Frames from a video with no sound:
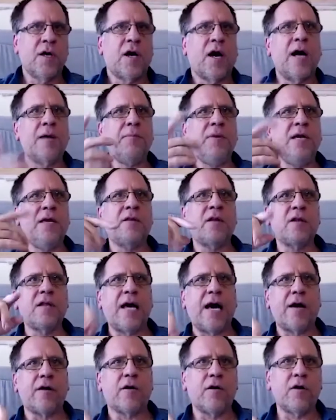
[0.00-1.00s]
I mm-hmm. mean the
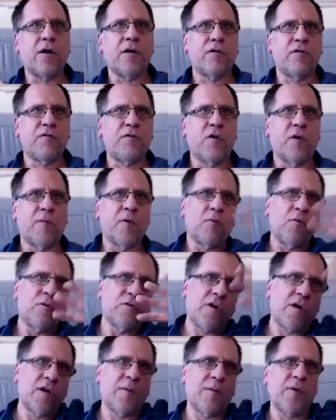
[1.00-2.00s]
latter, not the former. We'll
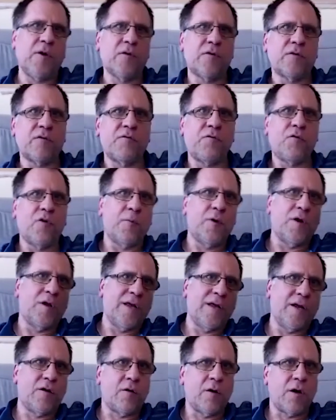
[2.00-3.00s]
talk about the former
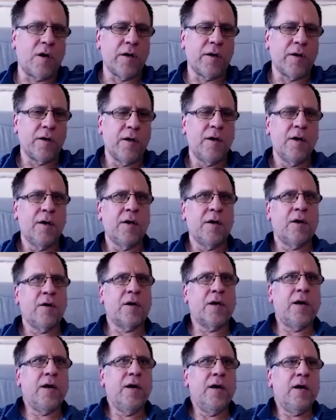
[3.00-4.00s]
later on.
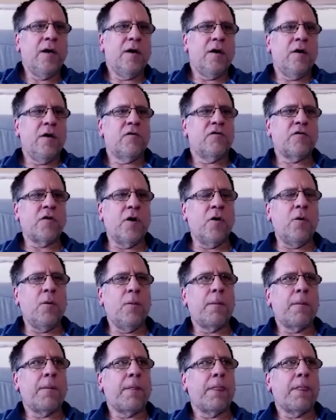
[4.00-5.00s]
Okay? Mm-hmm. So
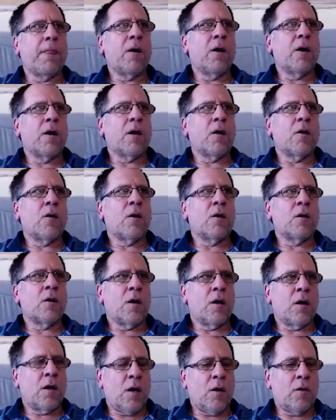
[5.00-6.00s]

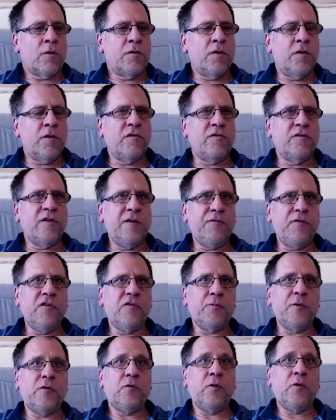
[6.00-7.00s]
there's a
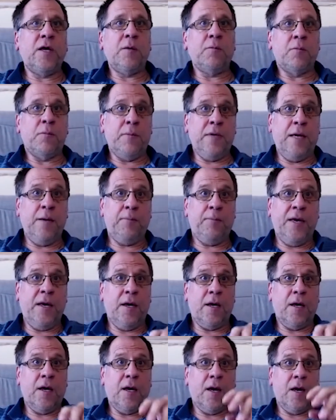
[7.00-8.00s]
difference between me
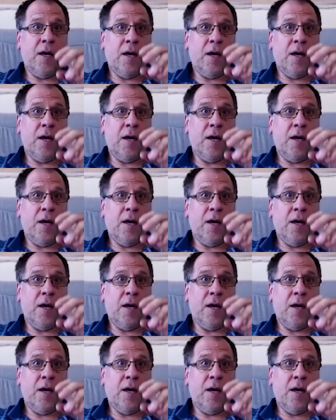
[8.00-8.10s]
being